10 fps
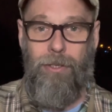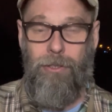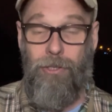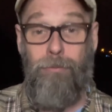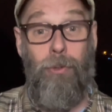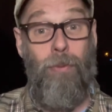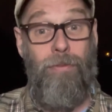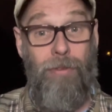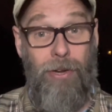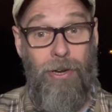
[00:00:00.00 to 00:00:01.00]

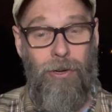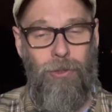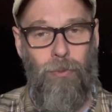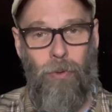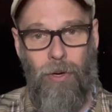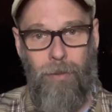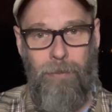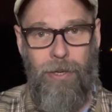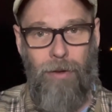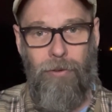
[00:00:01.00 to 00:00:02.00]
subsequent videos, we're going to
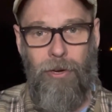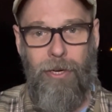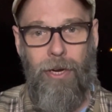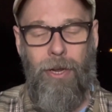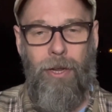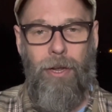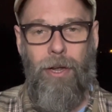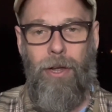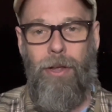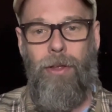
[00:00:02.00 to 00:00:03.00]
be covering
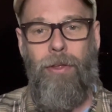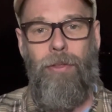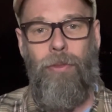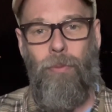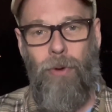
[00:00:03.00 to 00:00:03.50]
the